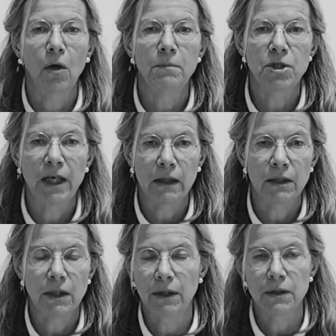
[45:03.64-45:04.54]
object,
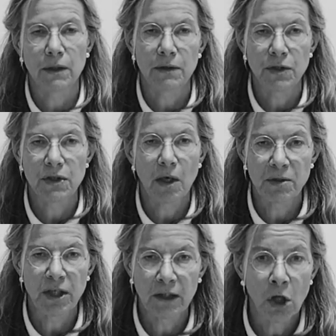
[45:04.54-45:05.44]
the
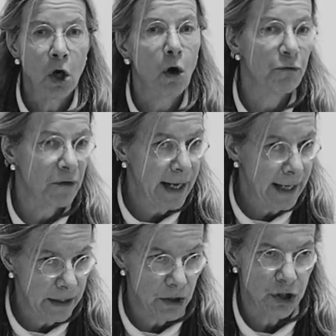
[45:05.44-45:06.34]
subject of
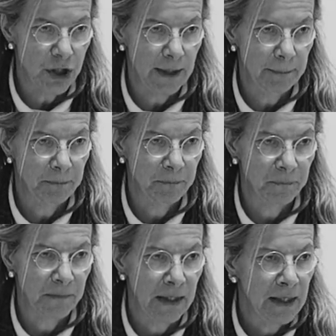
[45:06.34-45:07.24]
energy,
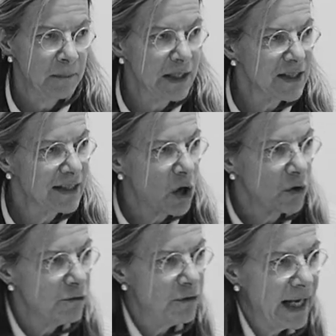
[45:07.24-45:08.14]
because it
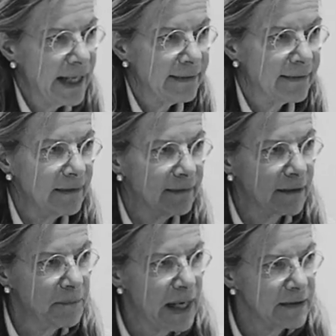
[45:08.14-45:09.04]
conveys this
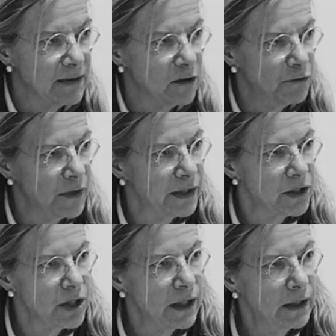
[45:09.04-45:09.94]
capacity of
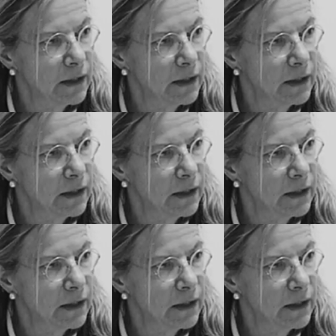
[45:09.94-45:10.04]
energy.